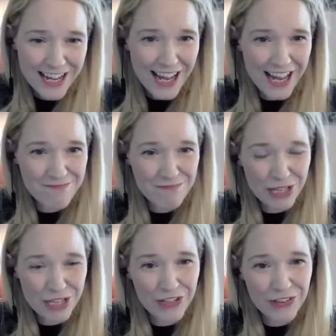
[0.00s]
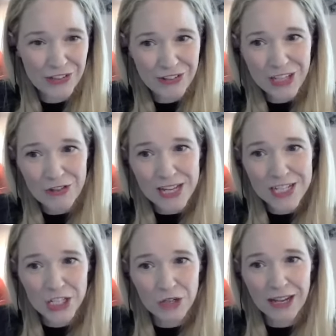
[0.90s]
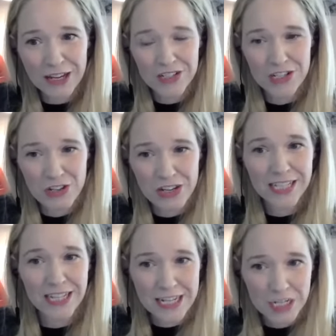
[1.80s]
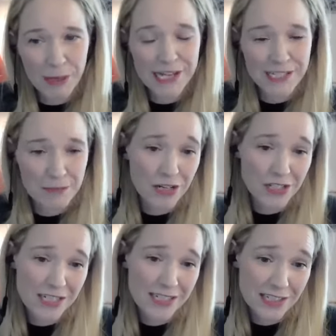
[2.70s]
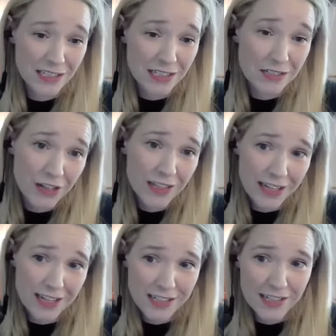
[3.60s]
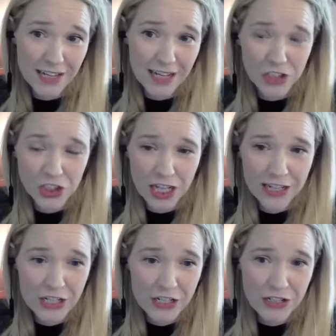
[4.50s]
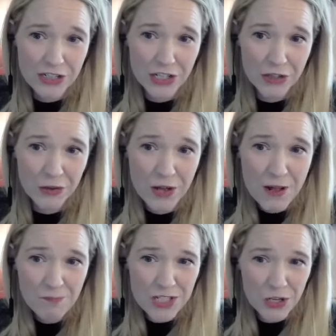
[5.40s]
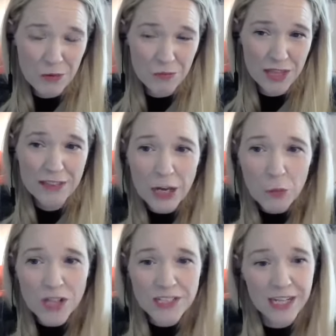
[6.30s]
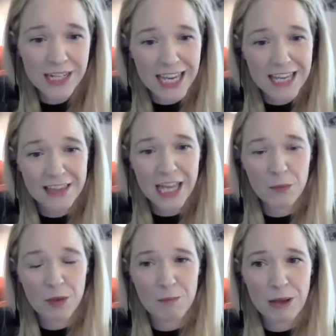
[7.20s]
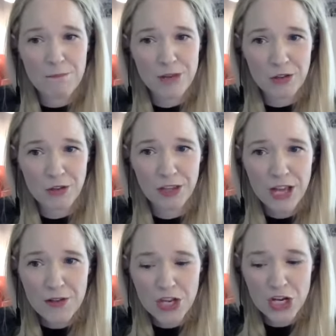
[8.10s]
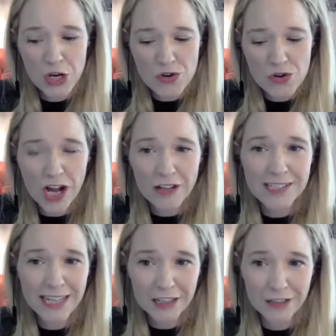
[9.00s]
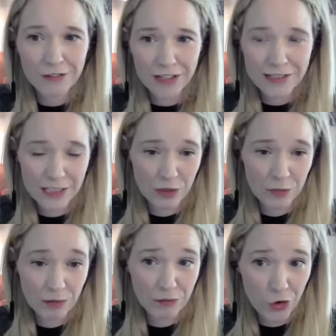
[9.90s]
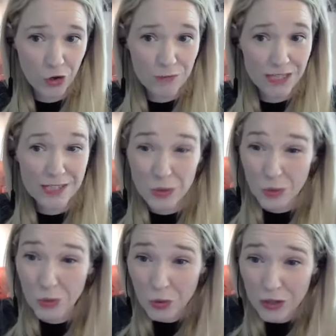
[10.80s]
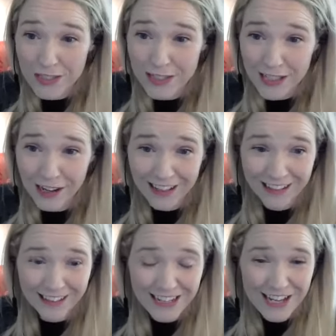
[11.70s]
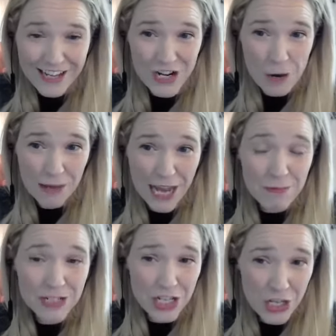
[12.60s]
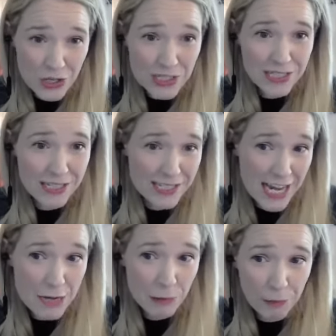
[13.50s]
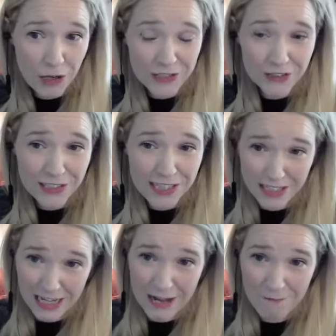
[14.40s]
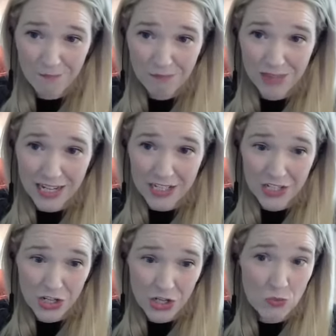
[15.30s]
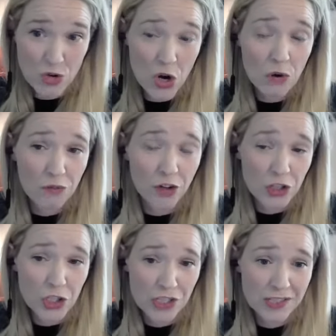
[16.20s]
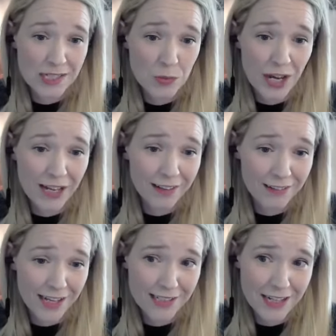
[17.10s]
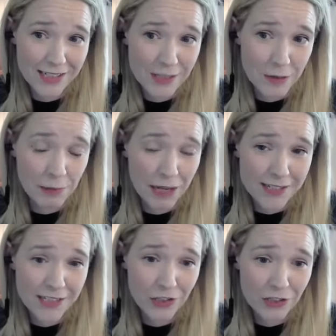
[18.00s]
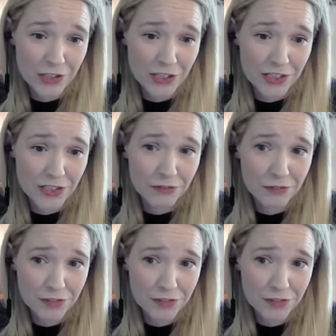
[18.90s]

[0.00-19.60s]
but, you know, you need to go out and you need to get independent bodies to certify that, as Sian alluded to. So that was our key thing with Bambooth, you know, not sacrificing with performance or style, you know, being able to use a sustainable product that, you know, functions as well as the plastic alternative.